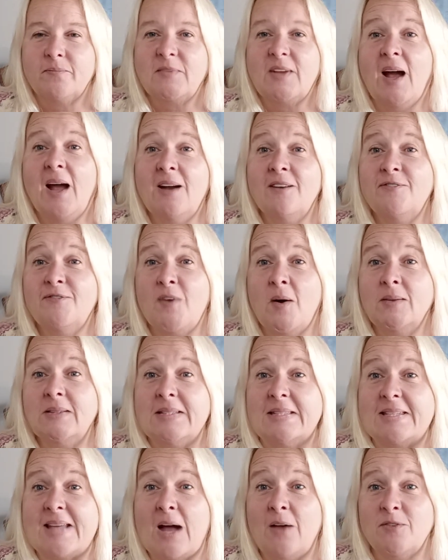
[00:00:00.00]
I have
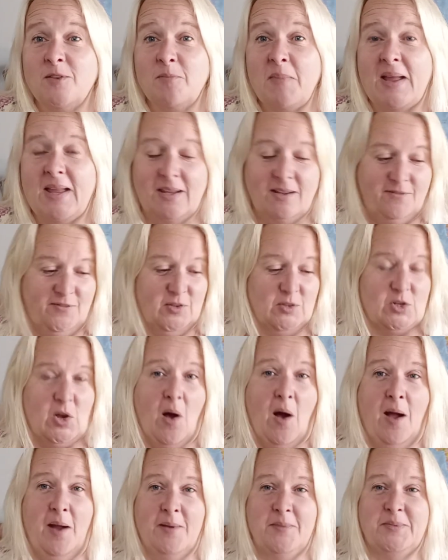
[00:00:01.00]
fallen down the bank a few
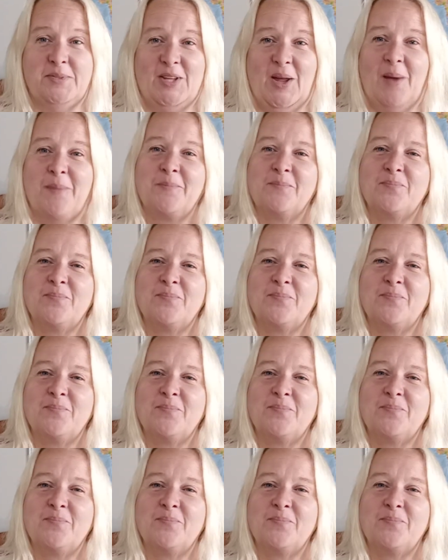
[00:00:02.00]
times.